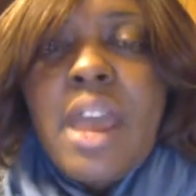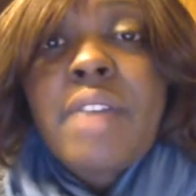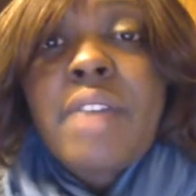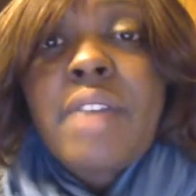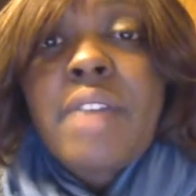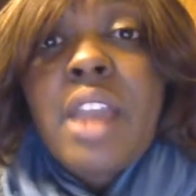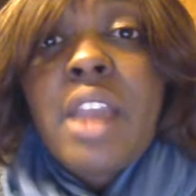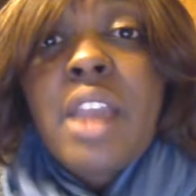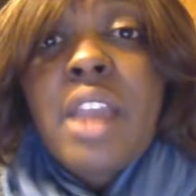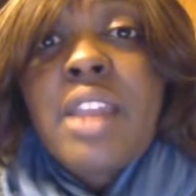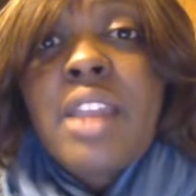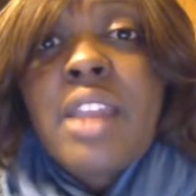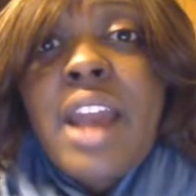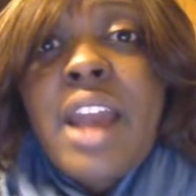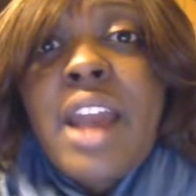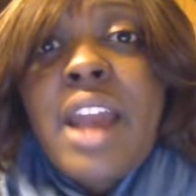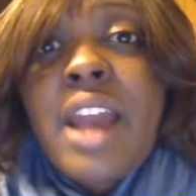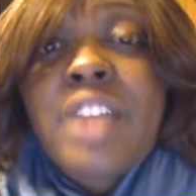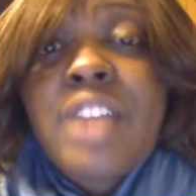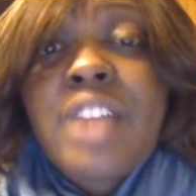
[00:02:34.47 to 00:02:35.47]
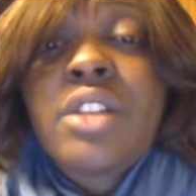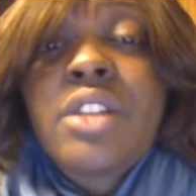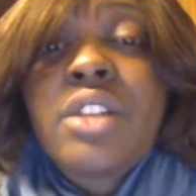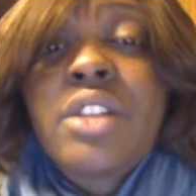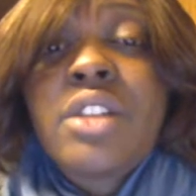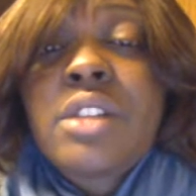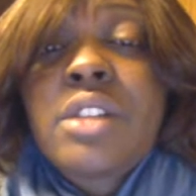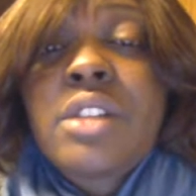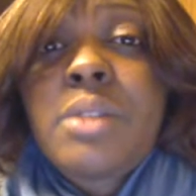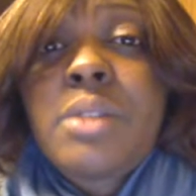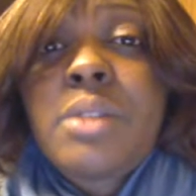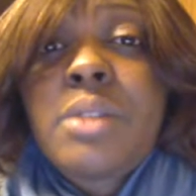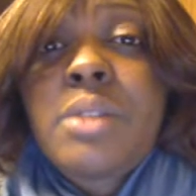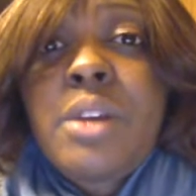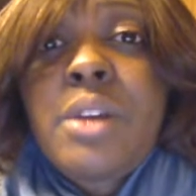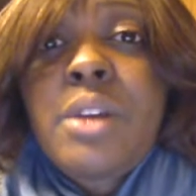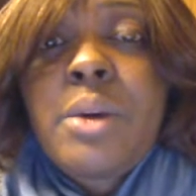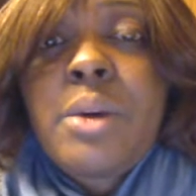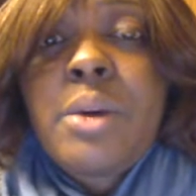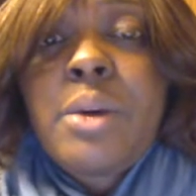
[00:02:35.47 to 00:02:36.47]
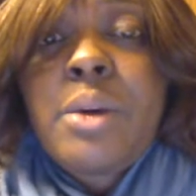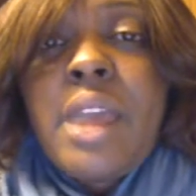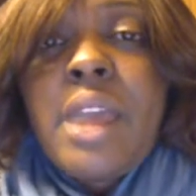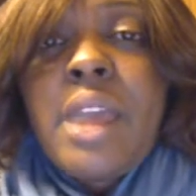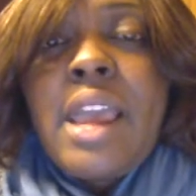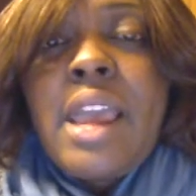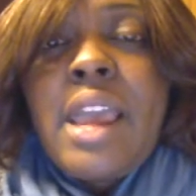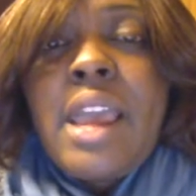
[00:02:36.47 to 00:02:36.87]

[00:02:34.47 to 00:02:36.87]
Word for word: advocated that I share this with you.